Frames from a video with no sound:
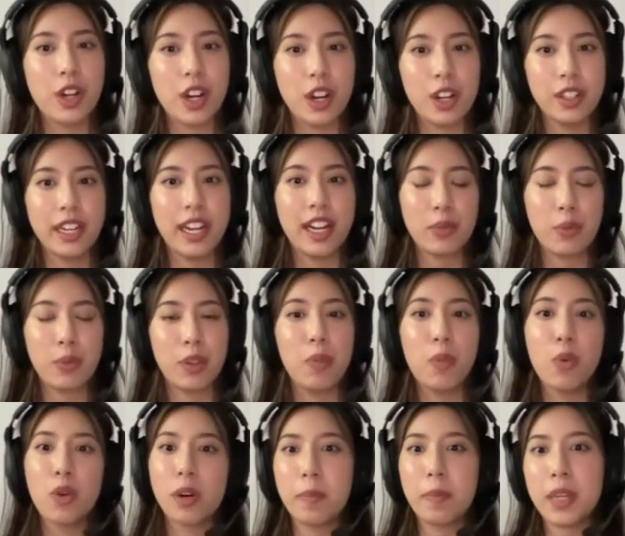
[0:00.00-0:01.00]
connect with
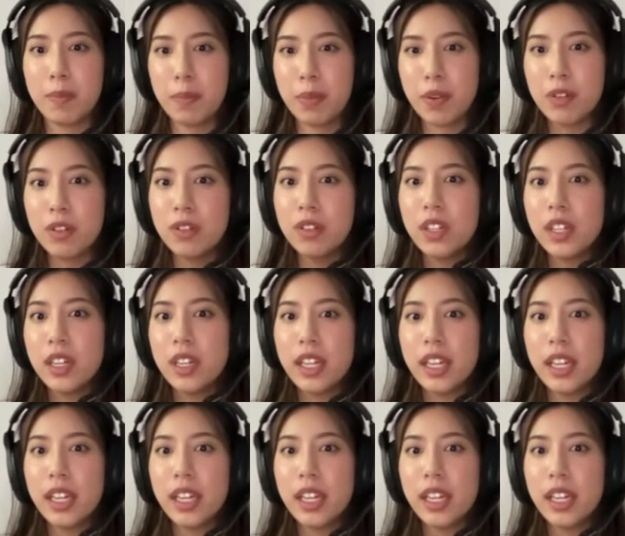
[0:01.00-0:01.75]
more people and